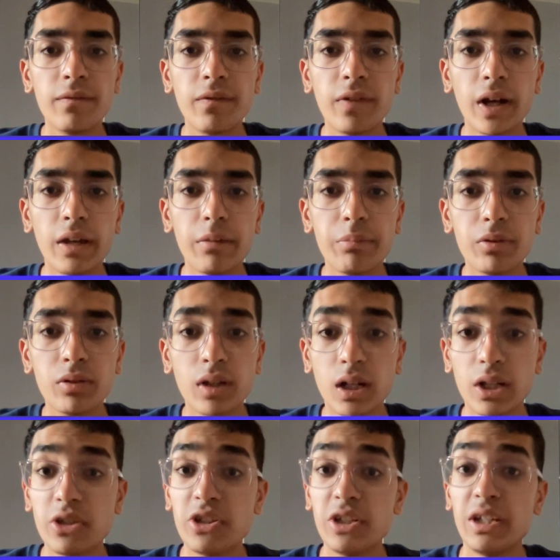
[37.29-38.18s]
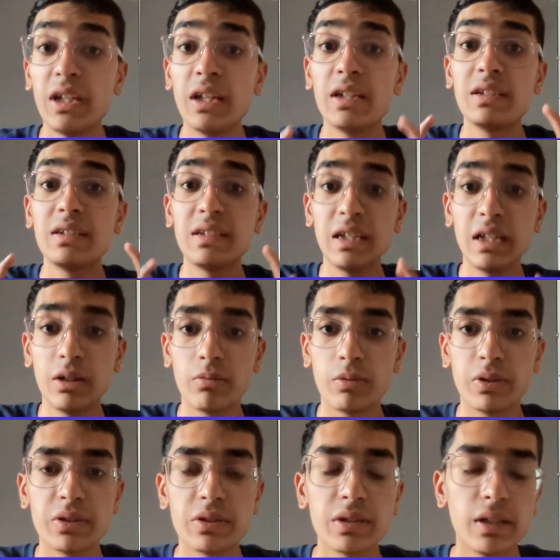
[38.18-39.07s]
Fibonacci
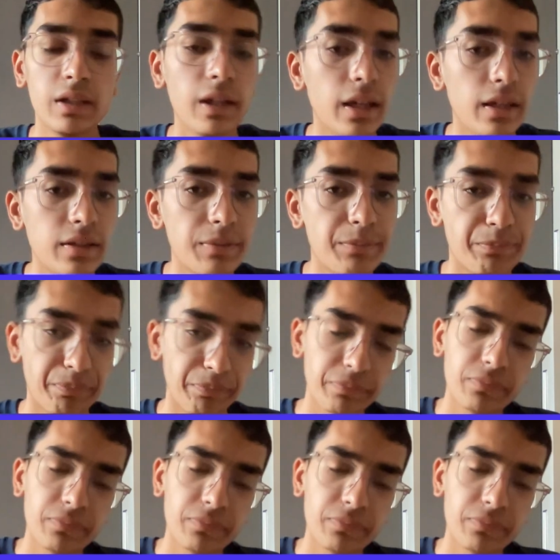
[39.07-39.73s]
sequence. Yes.